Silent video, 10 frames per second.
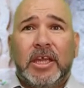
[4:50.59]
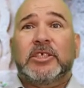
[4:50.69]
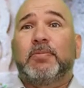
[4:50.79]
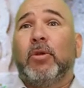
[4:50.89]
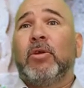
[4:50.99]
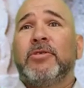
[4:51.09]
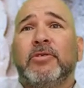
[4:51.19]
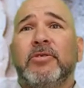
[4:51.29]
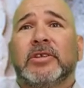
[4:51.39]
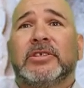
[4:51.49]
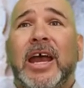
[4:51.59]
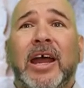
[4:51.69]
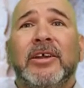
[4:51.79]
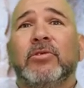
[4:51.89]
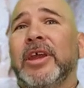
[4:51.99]
Explore through the
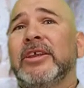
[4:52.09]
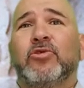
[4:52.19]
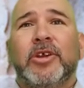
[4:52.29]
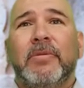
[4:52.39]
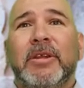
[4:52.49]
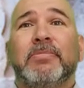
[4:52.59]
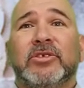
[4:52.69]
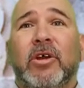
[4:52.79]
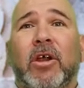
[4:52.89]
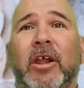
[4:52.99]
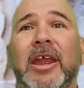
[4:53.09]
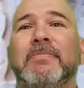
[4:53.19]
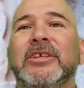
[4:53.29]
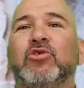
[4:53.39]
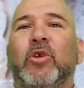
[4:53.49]
tiled atrium and bazaar
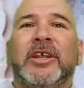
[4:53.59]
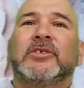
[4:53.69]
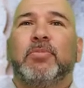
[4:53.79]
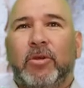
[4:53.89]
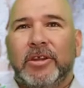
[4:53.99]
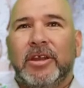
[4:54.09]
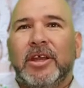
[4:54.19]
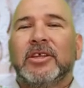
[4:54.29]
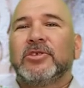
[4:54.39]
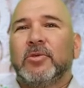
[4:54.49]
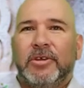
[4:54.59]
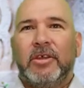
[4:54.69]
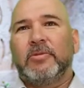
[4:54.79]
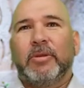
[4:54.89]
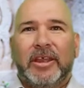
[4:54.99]
and be transported to
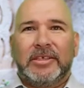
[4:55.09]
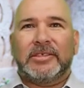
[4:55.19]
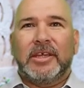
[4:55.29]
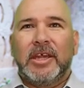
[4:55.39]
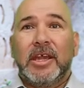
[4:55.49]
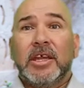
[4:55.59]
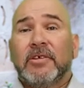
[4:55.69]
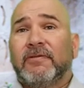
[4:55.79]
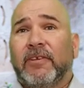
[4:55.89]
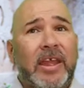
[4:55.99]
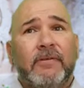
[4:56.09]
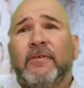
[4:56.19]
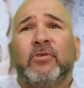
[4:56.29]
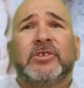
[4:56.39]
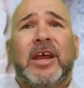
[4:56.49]
another place.
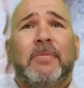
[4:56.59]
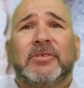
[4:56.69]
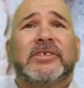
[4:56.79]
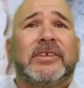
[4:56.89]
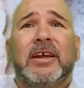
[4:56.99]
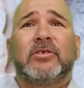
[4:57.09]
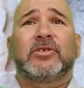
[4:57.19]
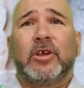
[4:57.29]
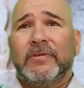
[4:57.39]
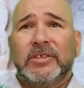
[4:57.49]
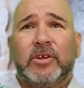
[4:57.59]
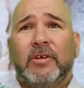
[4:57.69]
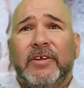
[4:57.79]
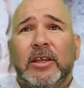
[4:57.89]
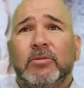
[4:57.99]
Flavorful tapas-style servings
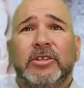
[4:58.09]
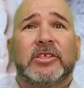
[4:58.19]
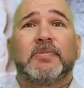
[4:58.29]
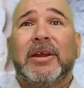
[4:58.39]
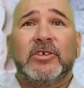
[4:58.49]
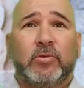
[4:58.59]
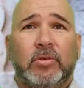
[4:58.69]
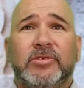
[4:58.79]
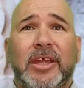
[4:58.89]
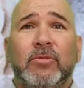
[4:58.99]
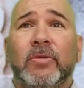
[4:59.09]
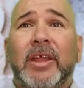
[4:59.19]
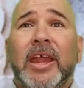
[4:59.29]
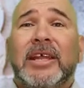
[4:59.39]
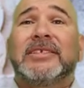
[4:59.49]
are available at the Spice Row table
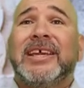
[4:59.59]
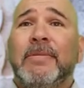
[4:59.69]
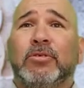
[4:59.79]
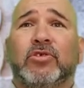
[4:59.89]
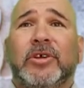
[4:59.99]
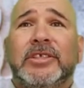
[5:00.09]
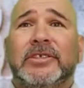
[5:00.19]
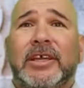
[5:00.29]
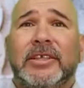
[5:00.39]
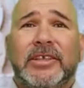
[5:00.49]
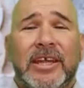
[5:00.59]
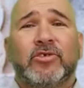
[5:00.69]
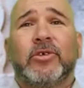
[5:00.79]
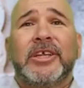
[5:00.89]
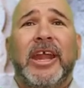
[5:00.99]
and sample treats at the
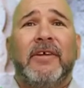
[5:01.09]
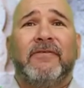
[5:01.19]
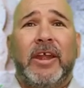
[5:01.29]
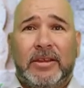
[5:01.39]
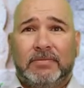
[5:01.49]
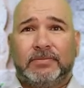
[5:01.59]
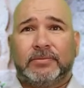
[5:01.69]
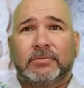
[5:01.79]
Tangerine Cafe.